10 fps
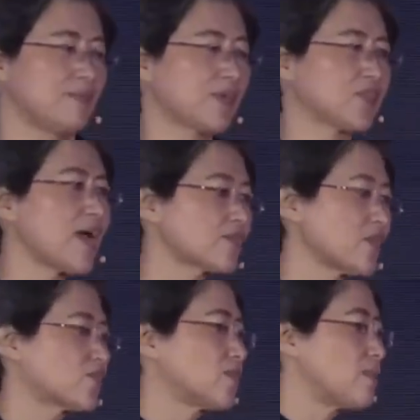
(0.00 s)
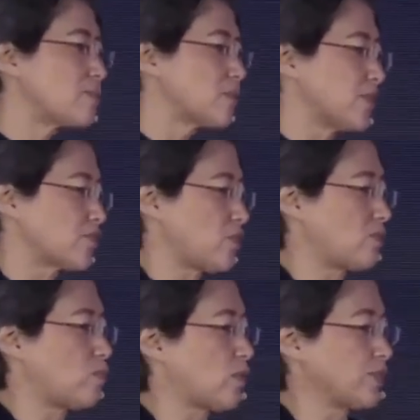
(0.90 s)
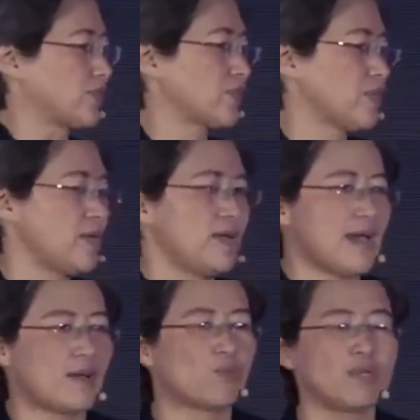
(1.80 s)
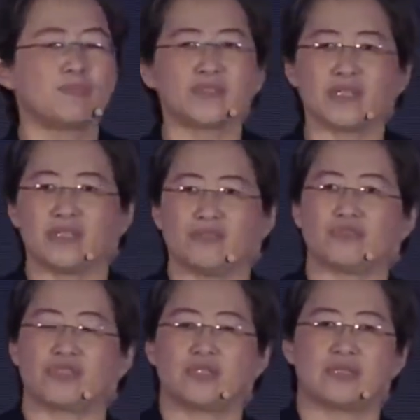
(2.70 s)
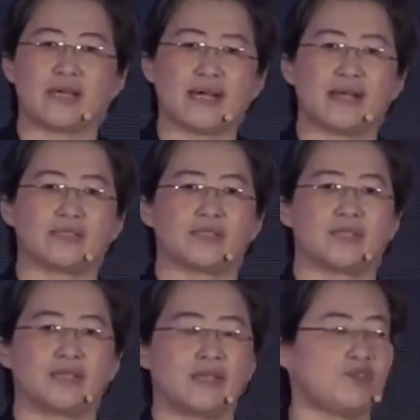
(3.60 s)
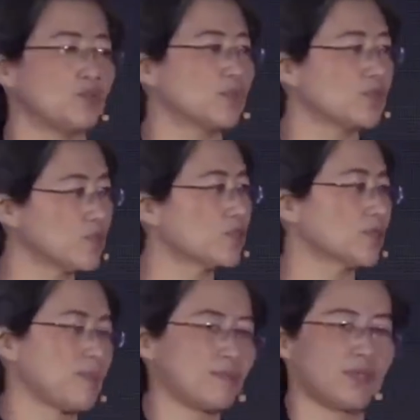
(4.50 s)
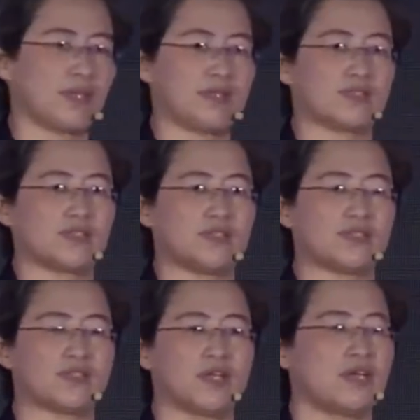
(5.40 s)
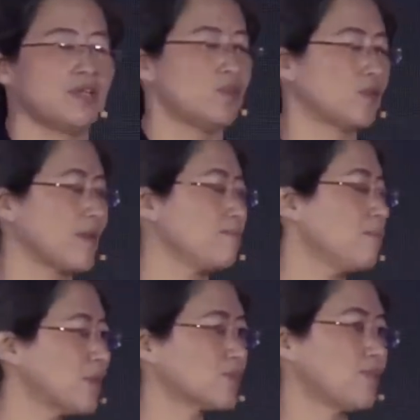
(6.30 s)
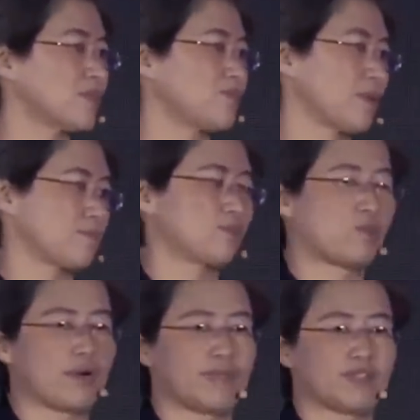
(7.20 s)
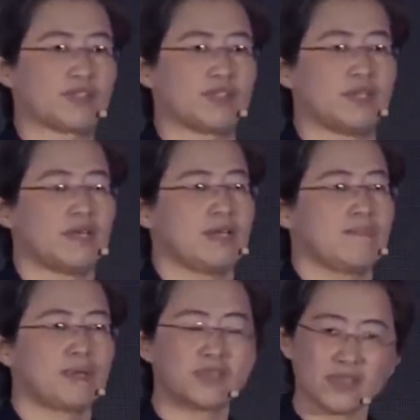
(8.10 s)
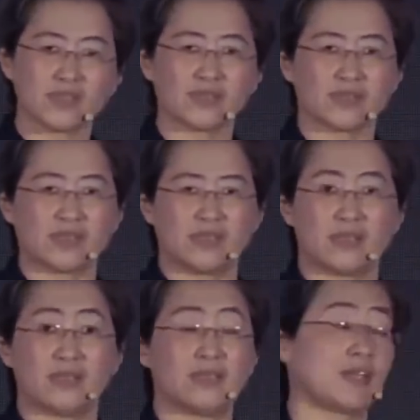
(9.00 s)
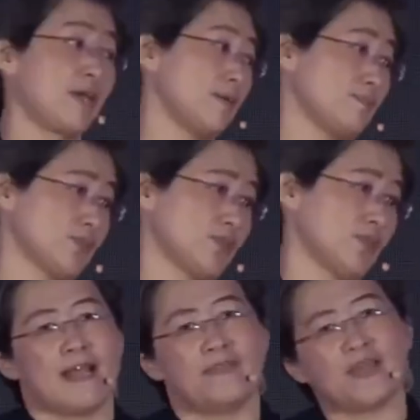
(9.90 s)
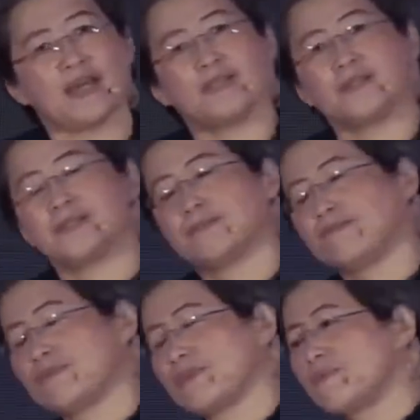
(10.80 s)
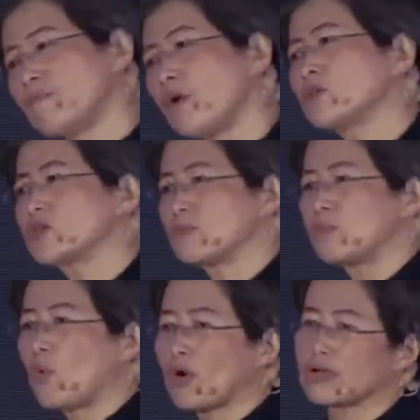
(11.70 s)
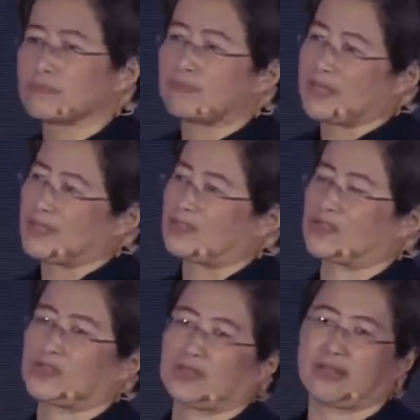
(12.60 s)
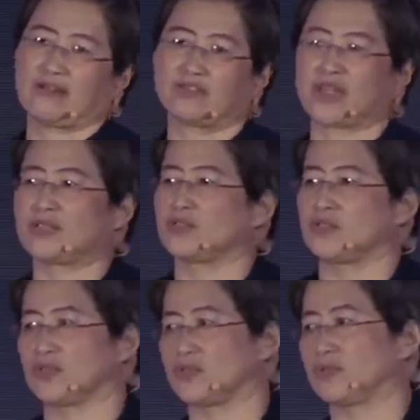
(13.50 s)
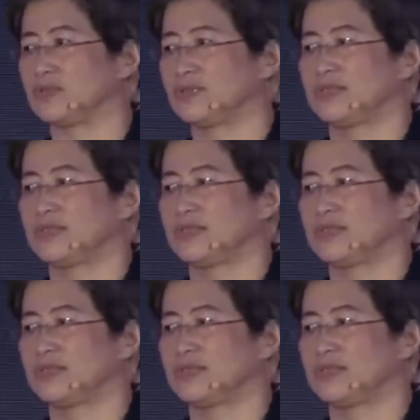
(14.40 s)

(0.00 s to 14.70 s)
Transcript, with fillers: because access to memory is so important. And we believed that if you reduce the memory latencies, you get much, much better performance, particularly in games. And then the most important piece of Zen 2